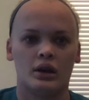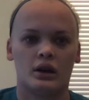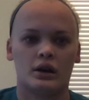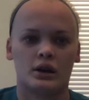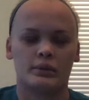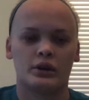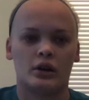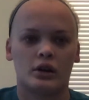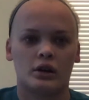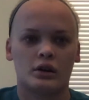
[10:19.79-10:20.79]
There
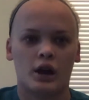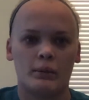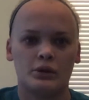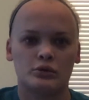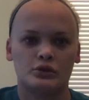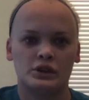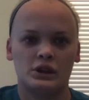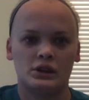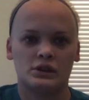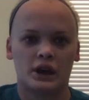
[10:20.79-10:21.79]
are common
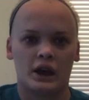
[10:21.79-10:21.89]
routine